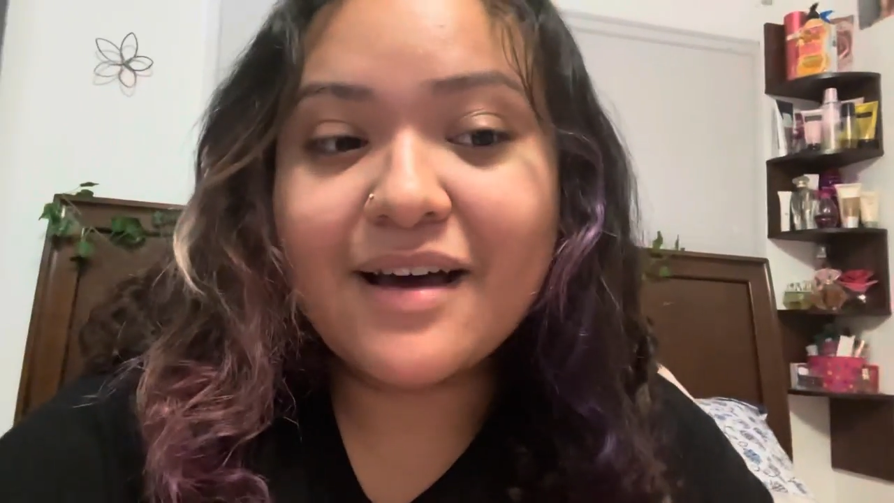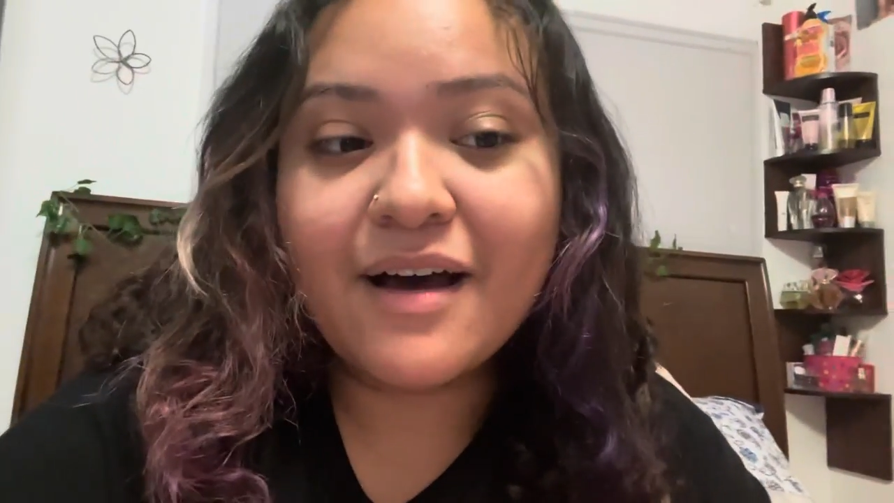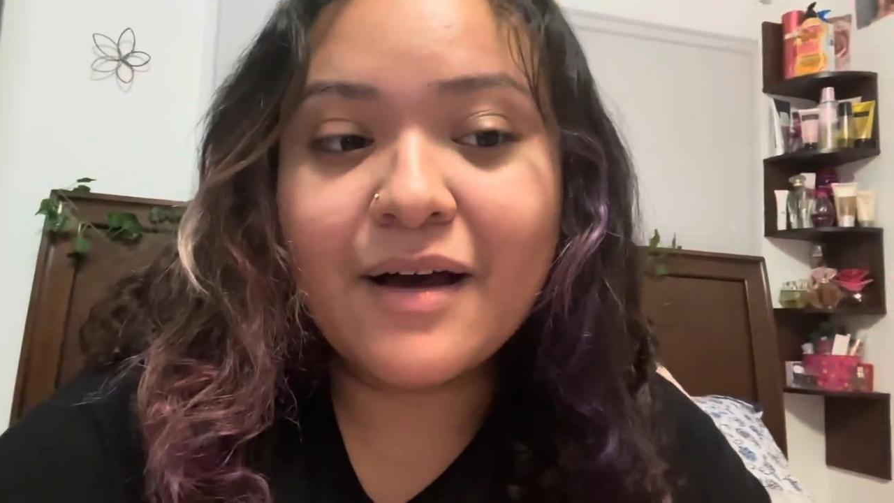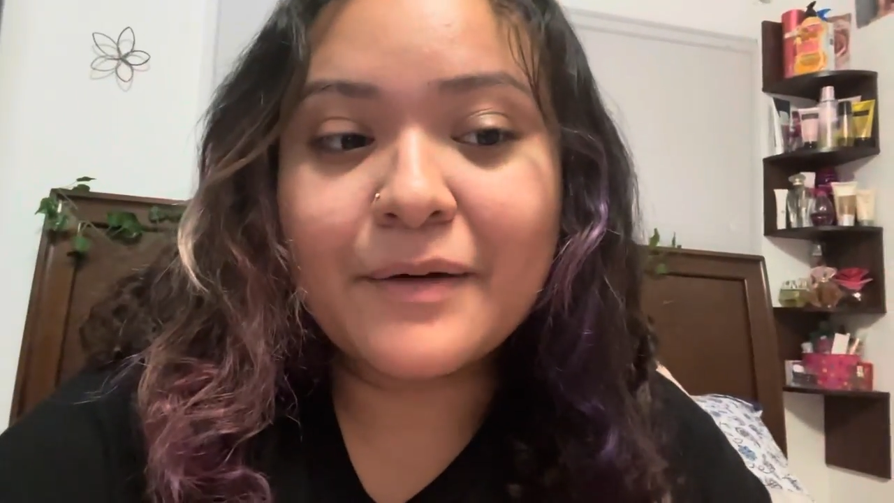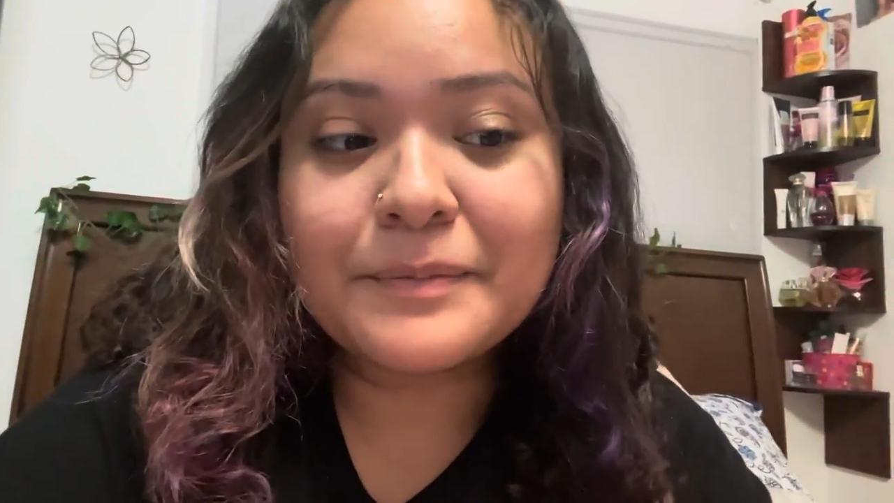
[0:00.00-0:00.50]

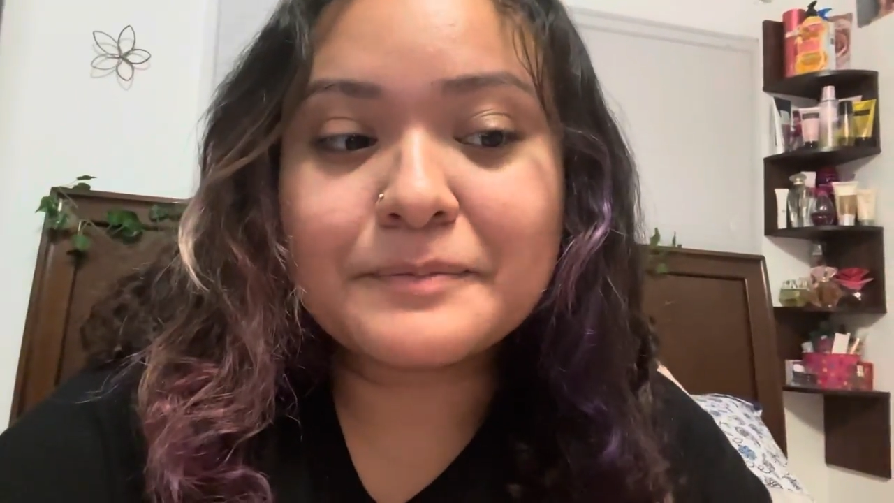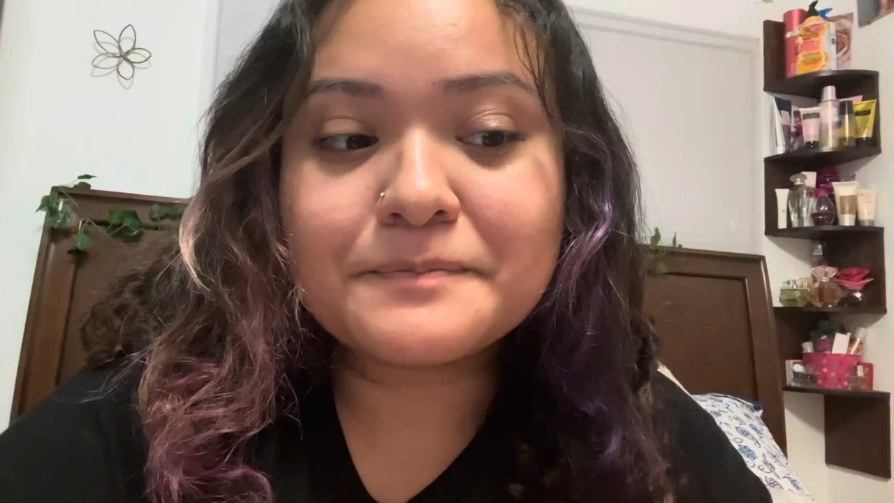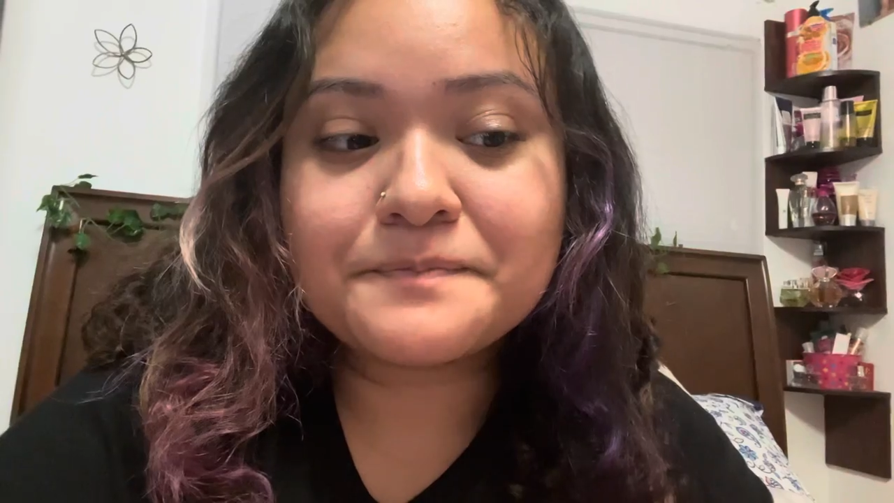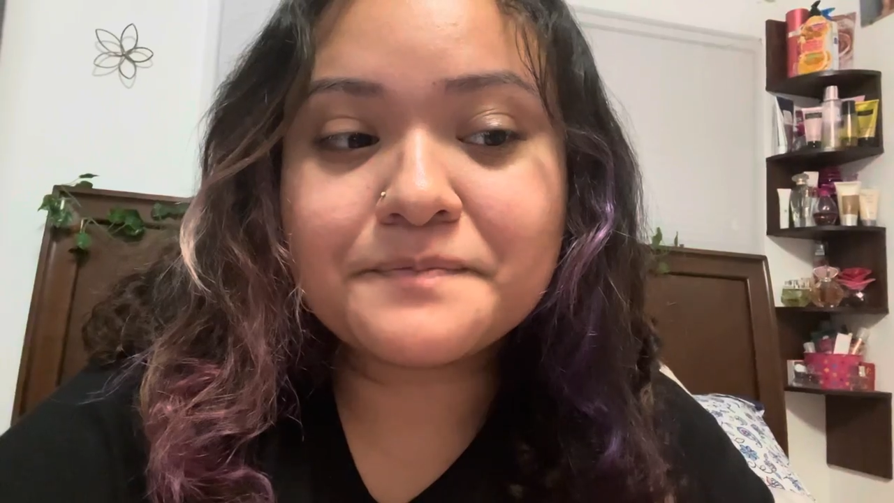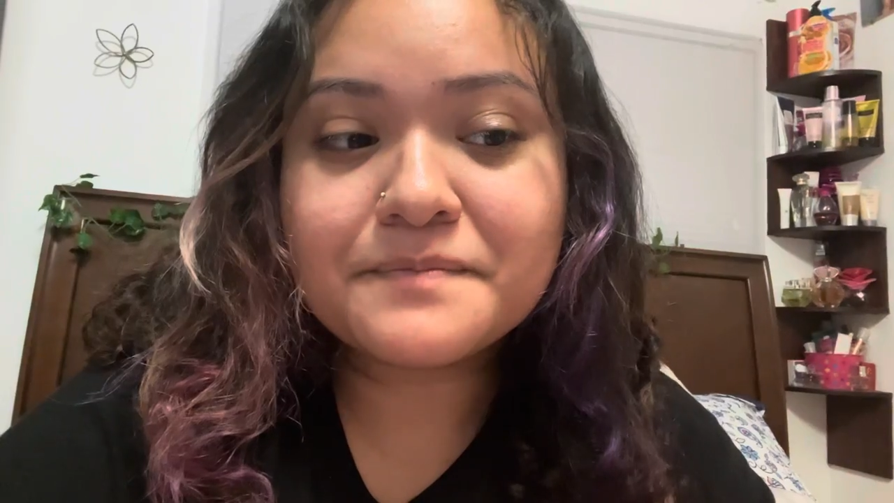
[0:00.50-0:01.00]

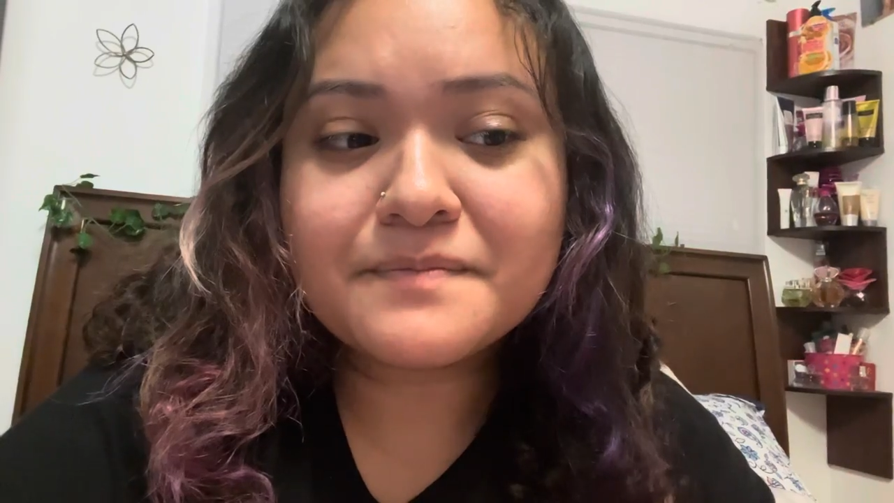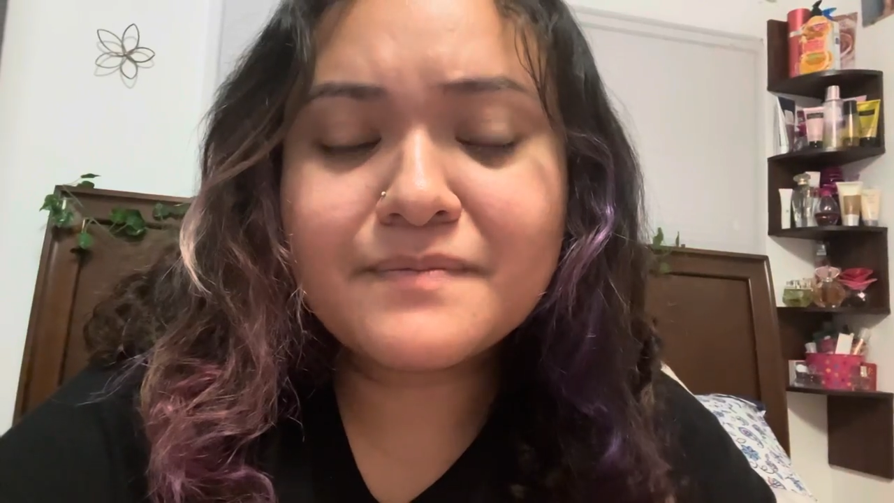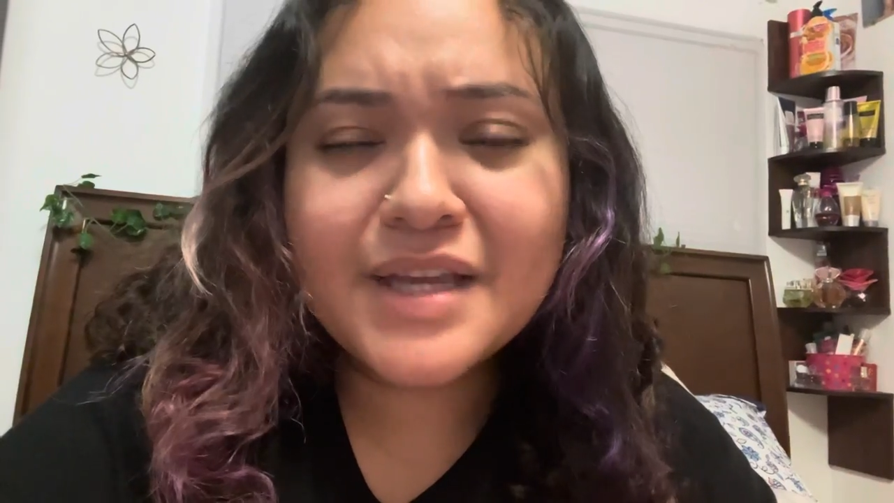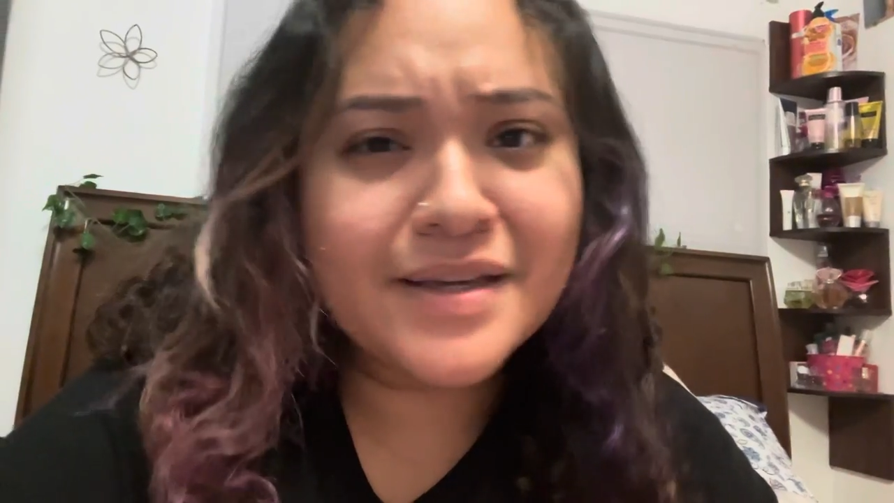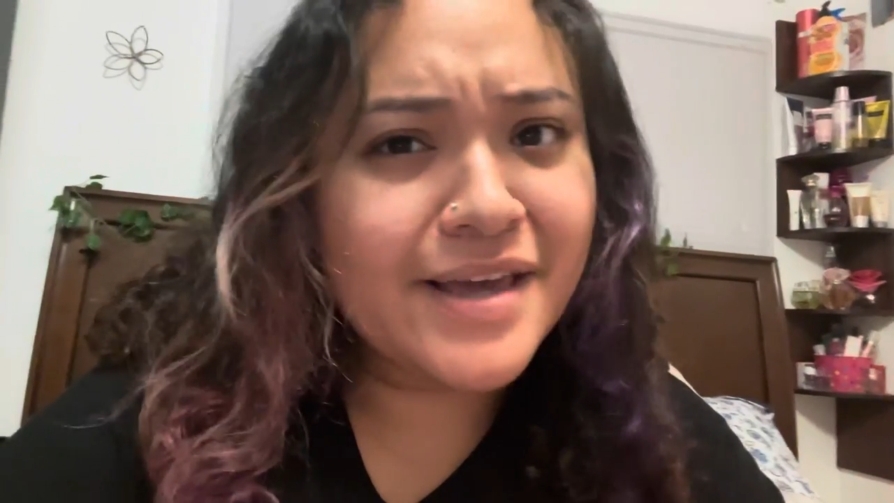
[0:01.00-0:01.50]

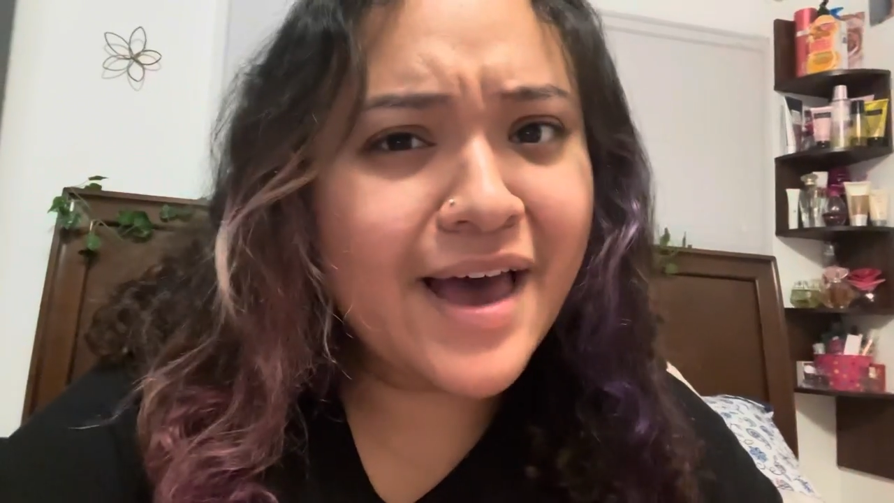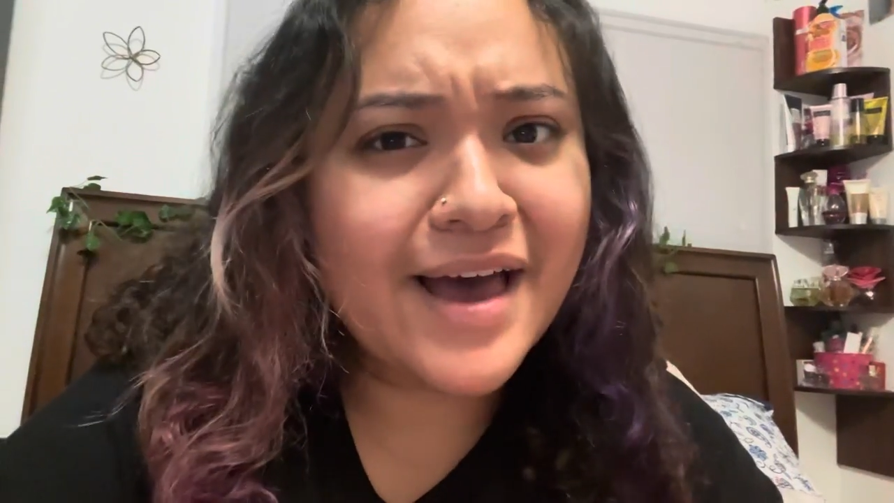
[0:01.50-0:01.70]
yeah,